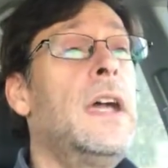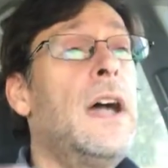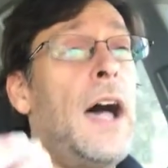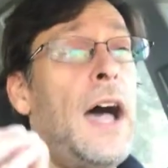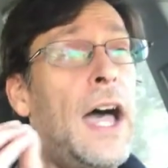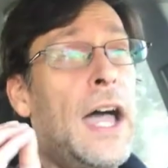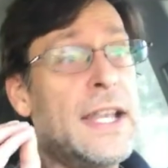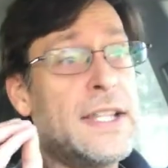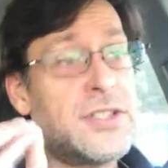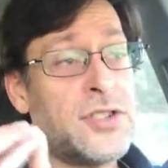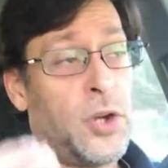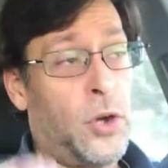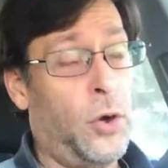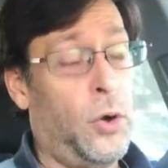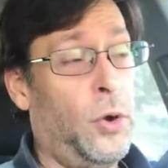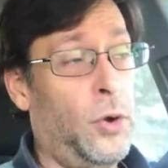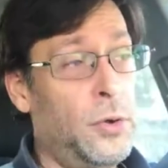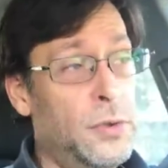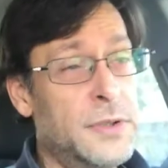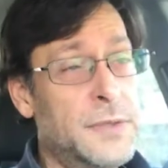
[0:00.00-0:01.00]
I
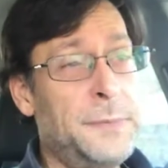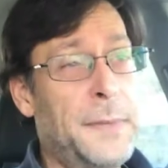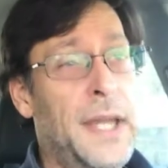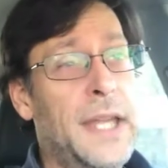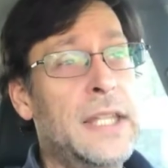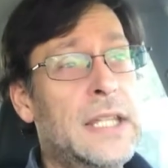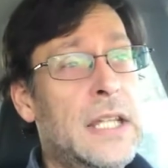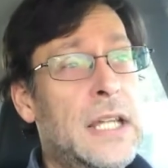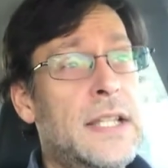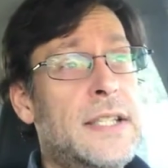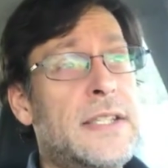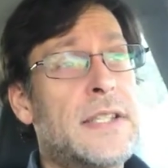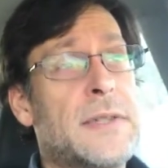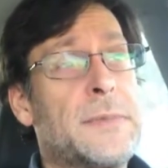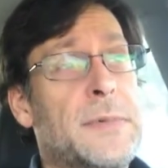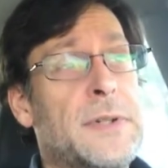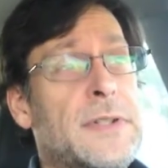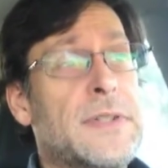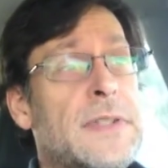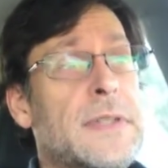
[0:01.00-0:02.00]
told my
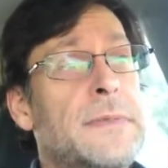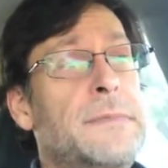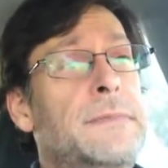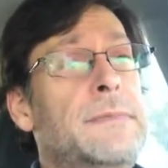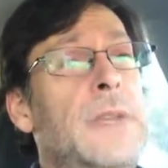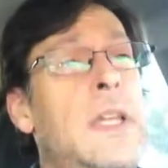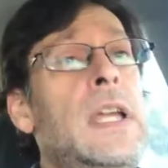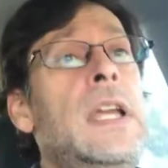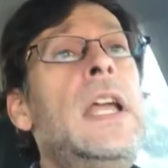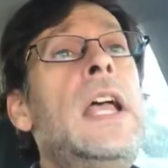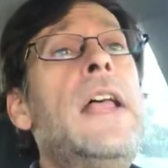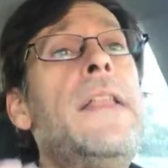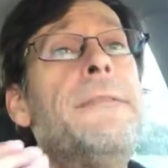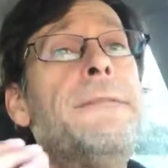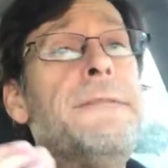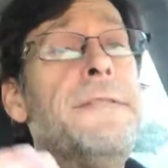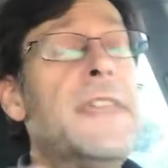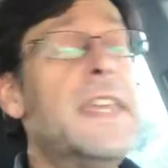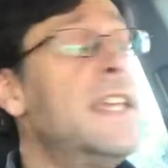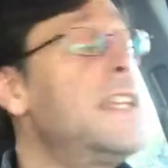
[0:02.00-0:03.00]
customers,
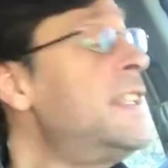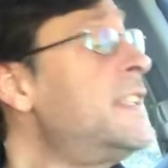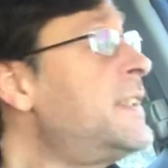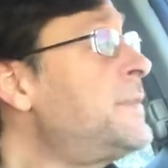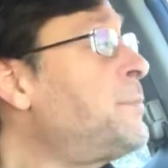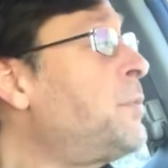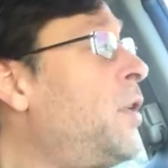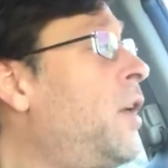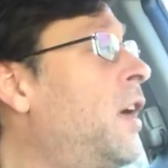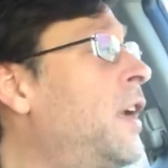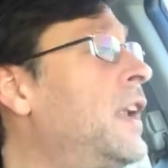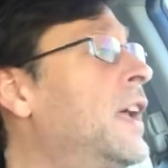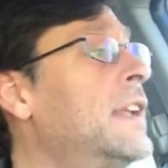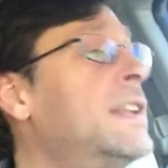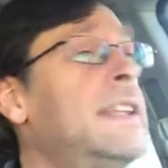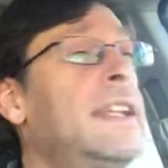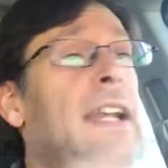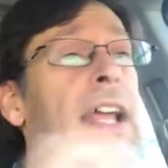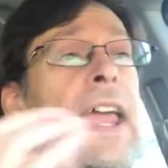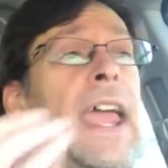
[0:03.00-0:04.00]
this
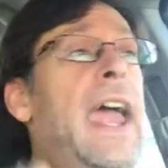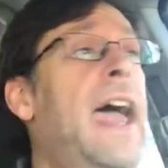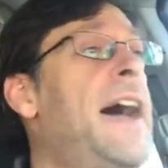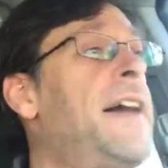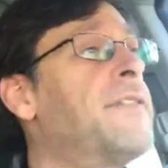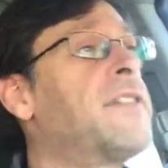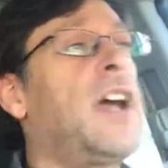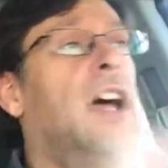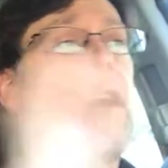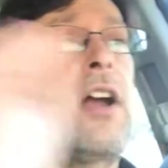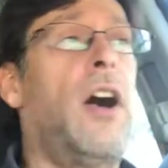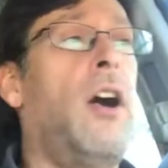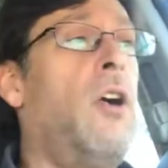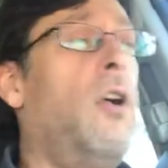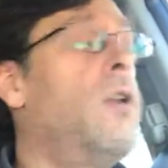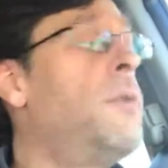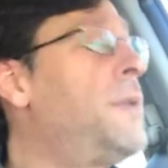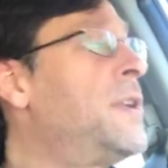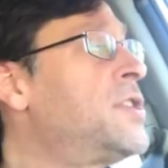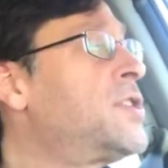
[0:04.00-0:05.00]
product that I have got a
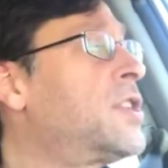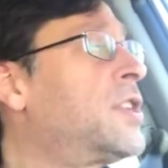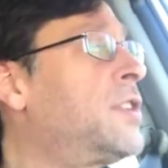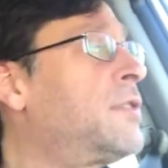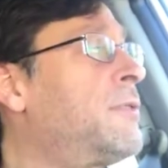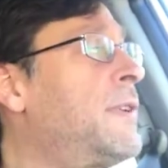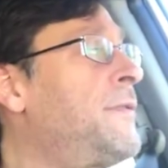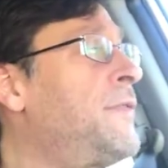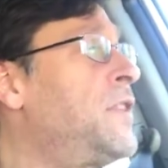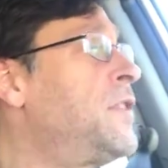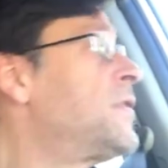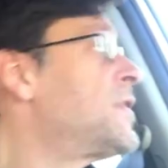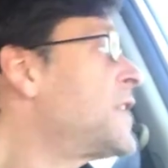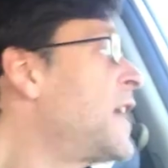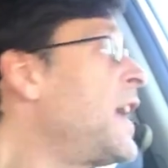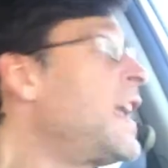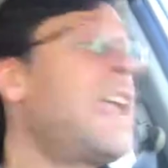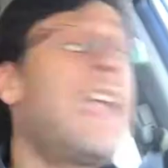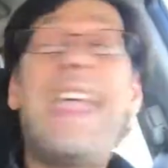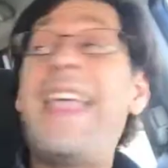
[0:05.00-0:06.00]
whole bunch of good reviews.
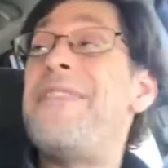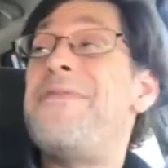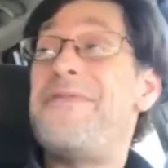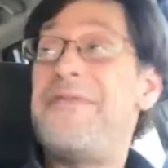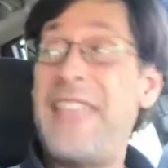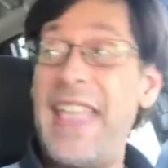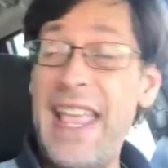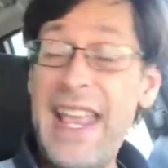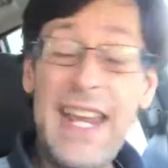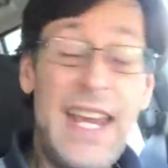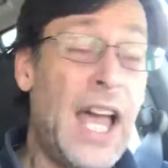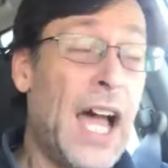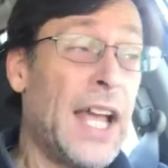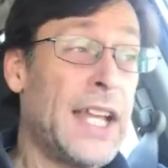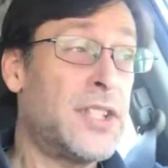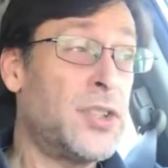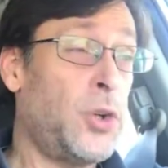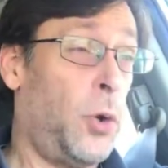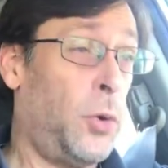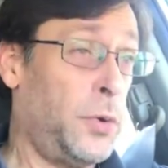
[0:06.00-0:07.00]
Then I
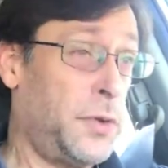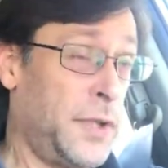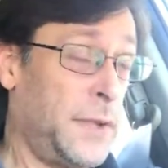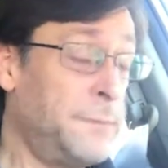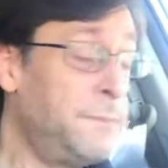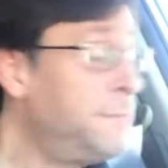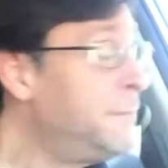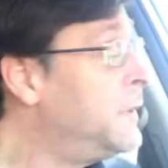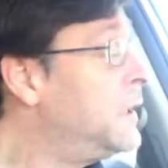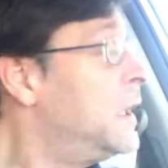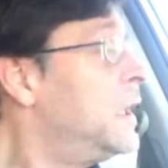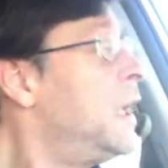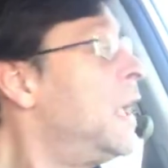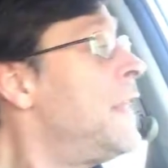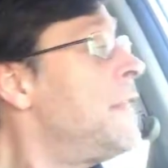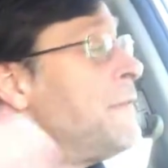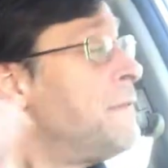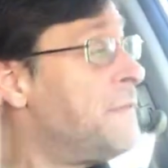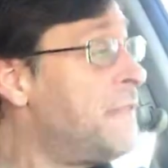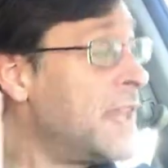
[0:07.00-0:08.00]
told them,
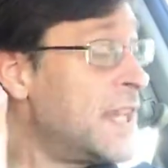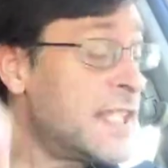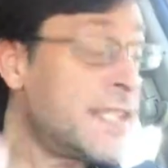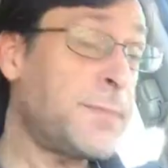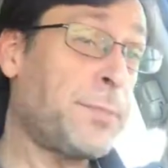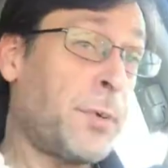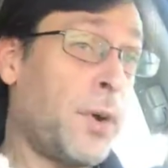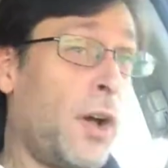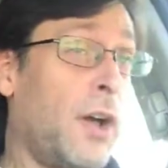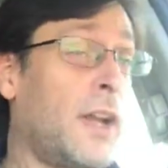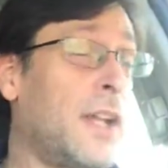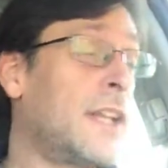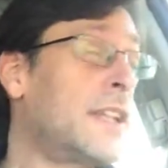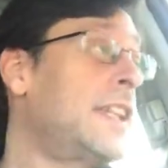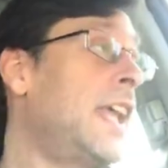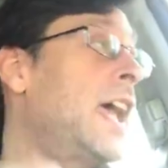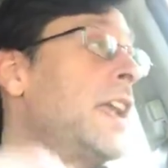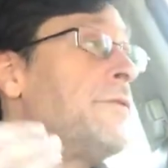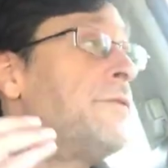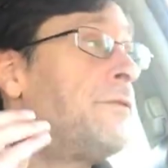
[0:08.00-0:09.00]
this product
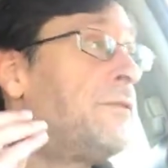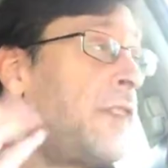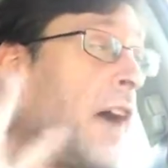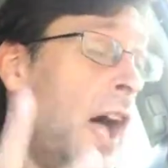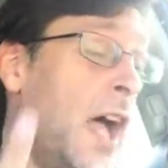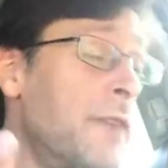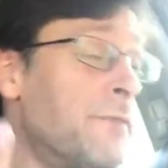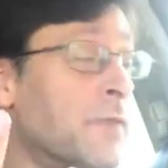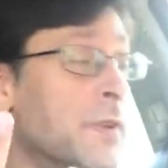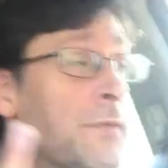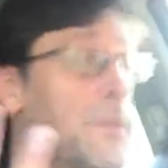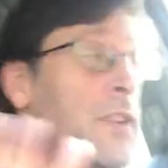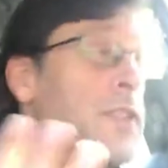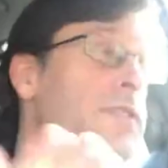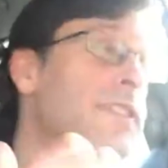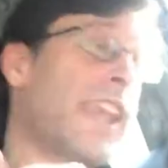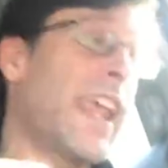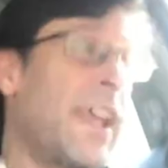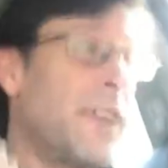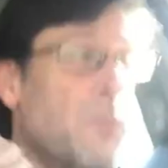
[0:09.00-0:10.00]
had 5
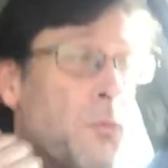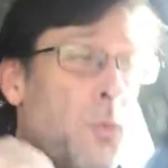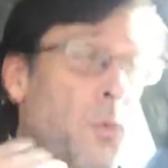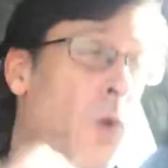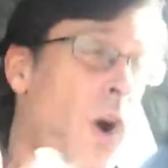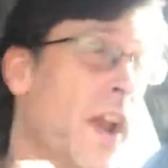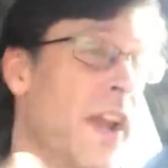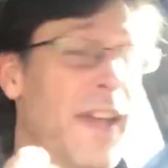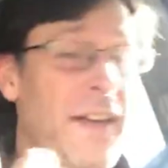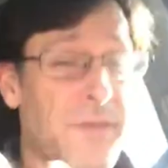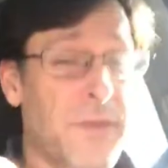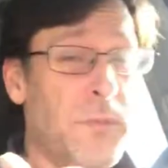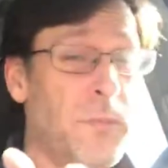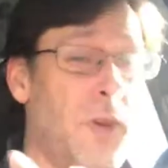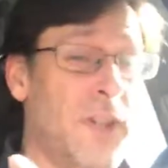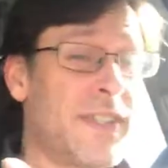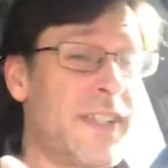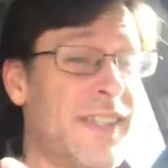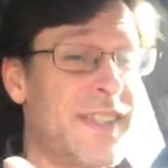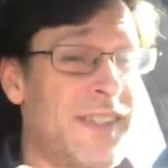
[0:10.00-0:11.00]
reviews and one of them
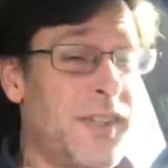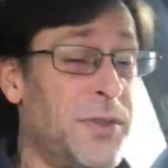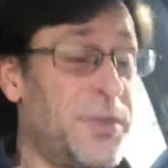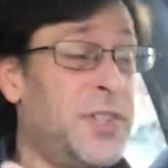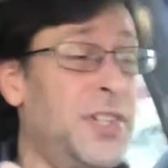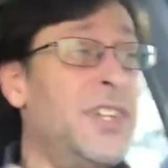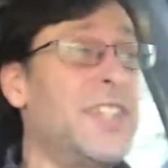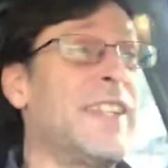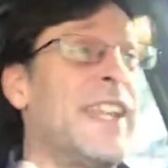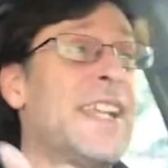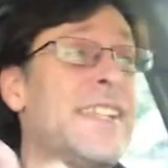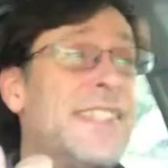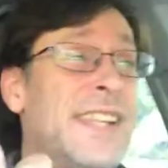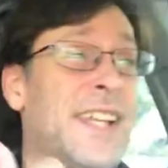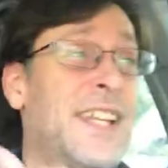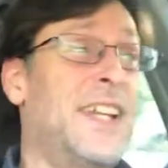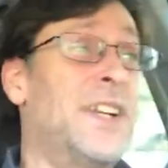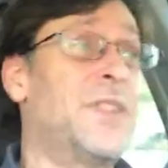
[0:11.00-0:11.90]
wasn't so good. They said it